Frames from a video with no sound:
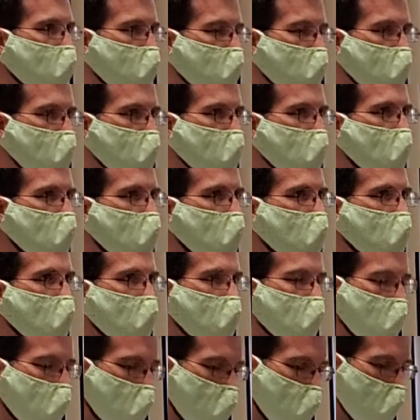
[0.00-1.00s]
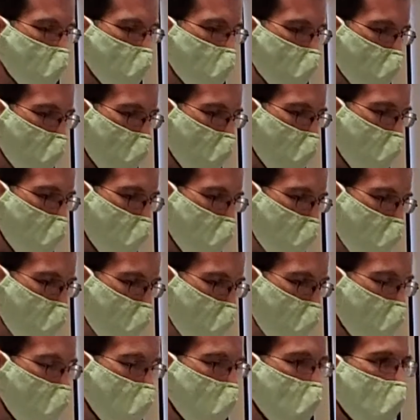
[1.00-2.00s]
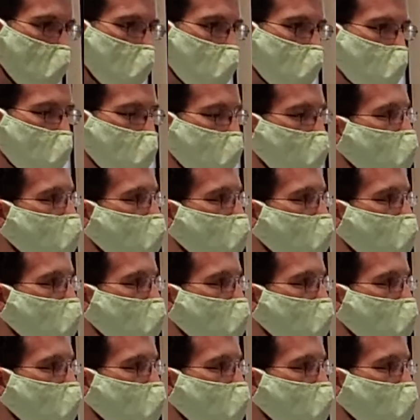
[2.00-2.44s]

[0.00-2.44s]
Christianity and Judaism, the